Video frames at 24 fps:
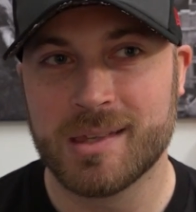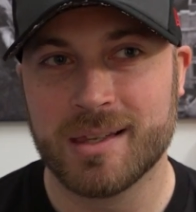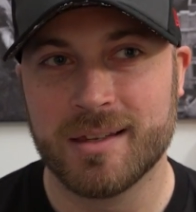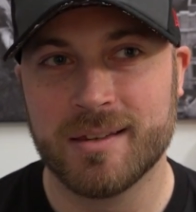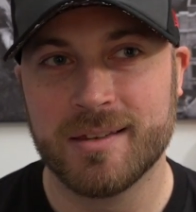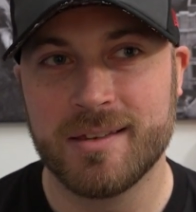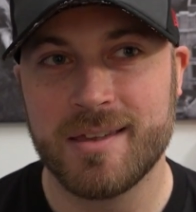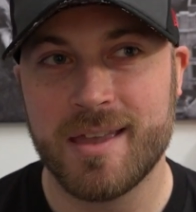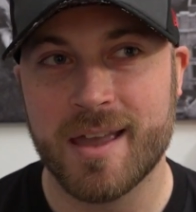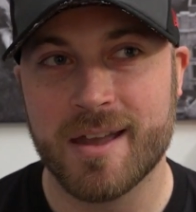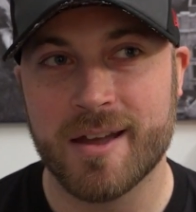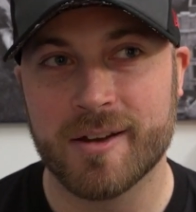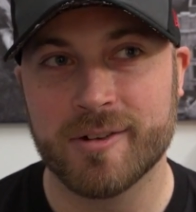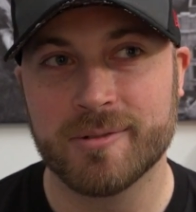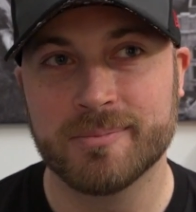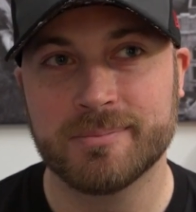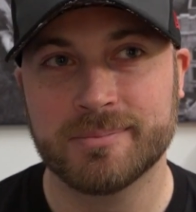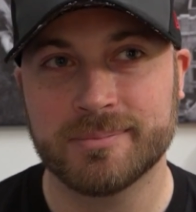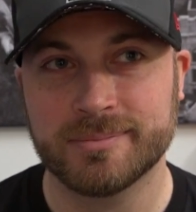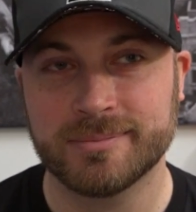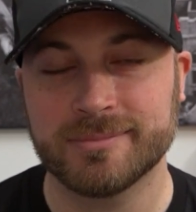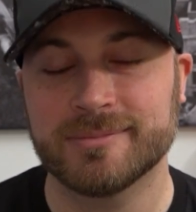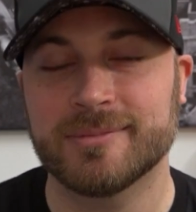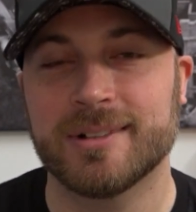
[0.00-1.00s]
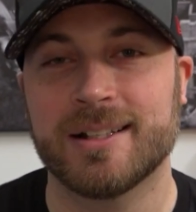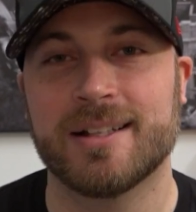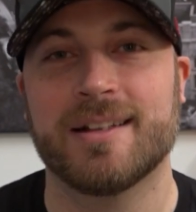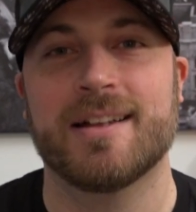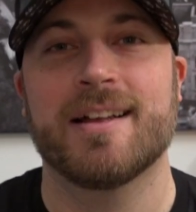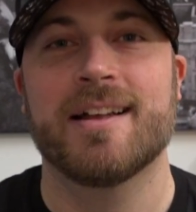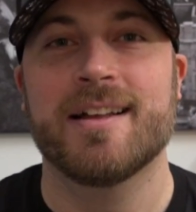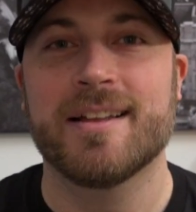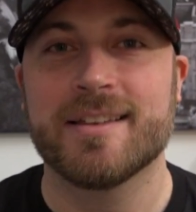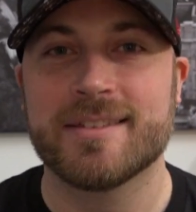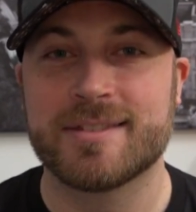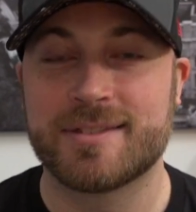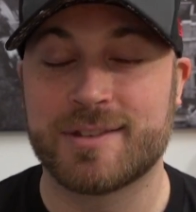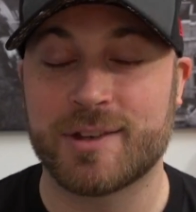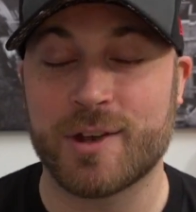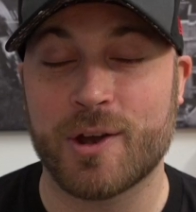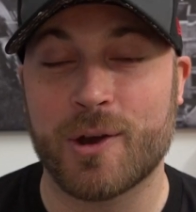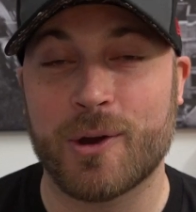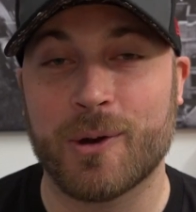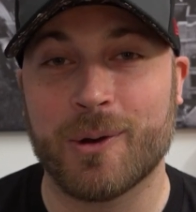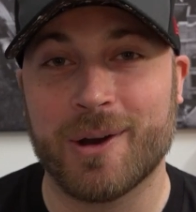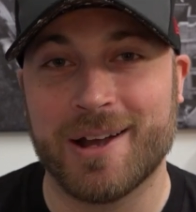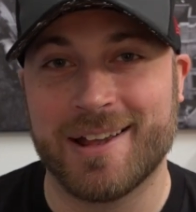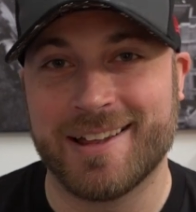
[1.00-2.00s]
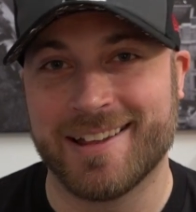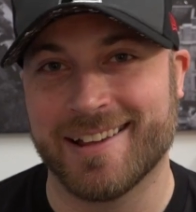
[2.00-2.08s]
Yeah. So,